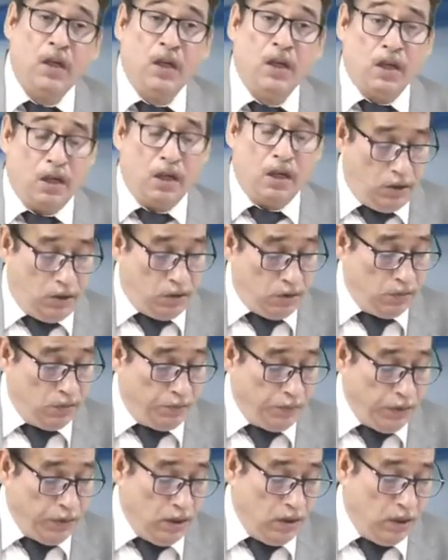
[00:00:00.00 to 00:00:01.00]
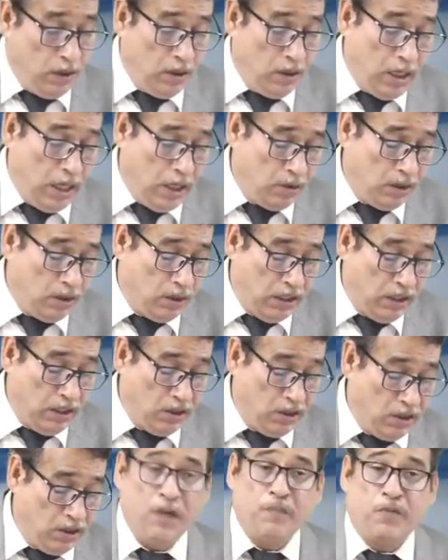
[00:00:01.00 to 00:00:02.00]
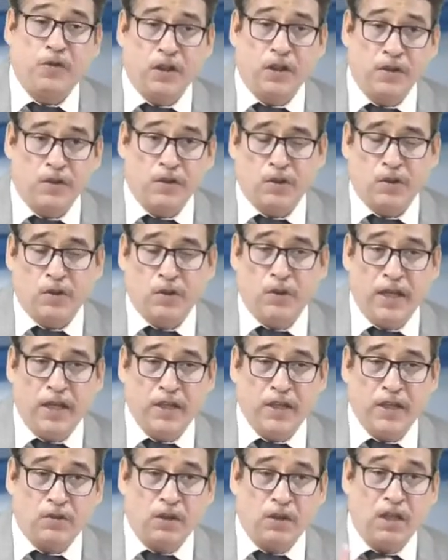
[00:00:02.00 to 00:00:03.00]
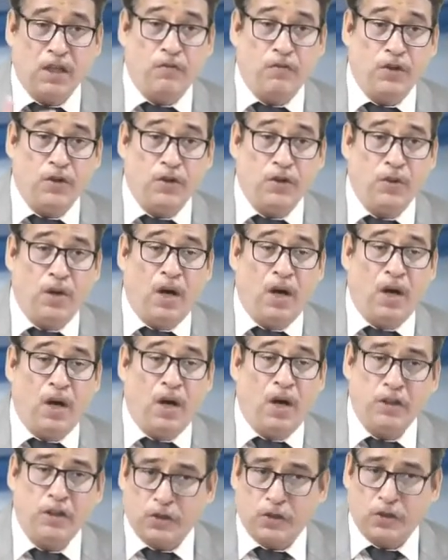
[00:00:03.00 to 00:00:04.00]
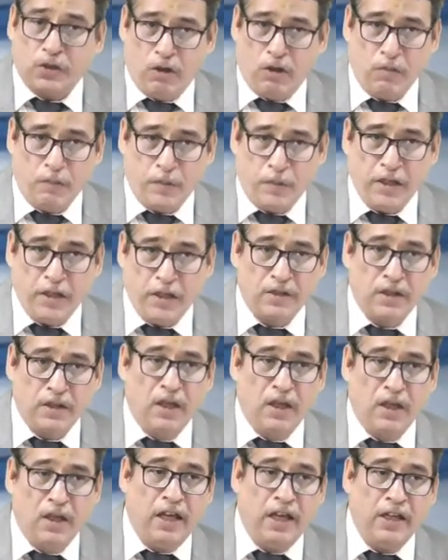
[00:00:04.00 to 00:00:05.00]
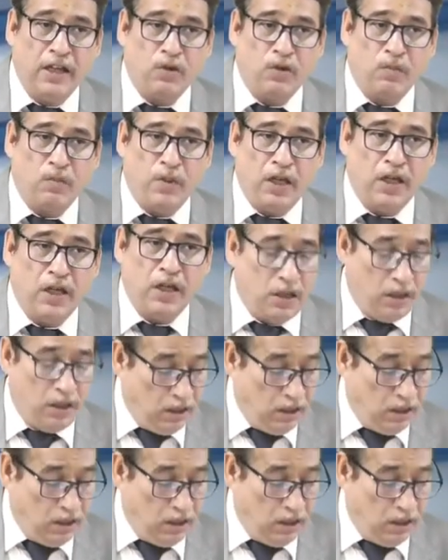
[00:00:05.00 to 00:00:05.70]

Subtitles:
into now each chapter so as to give you a very strong base and to make